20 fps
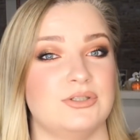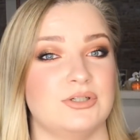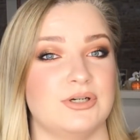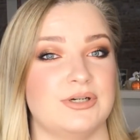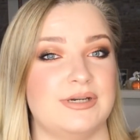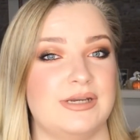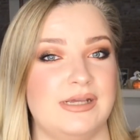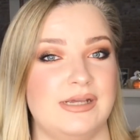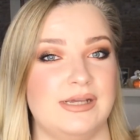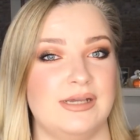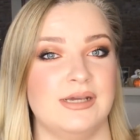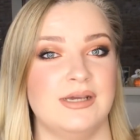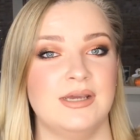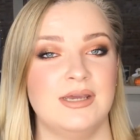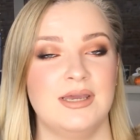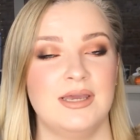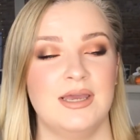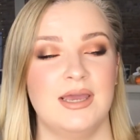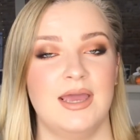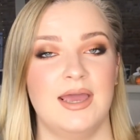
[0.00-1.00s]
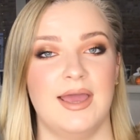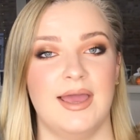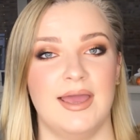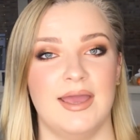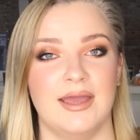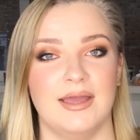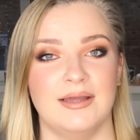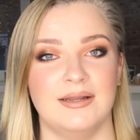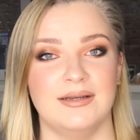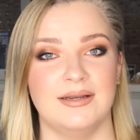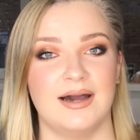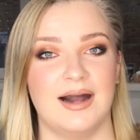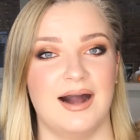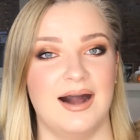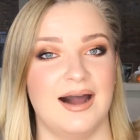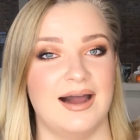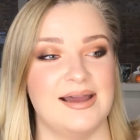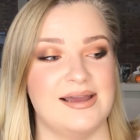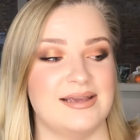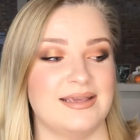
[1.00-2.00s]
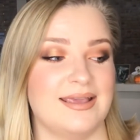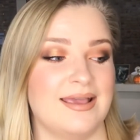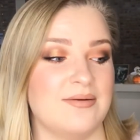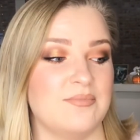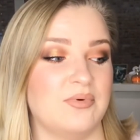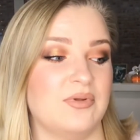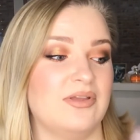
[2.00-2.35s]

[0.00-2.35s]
dirty. And I can't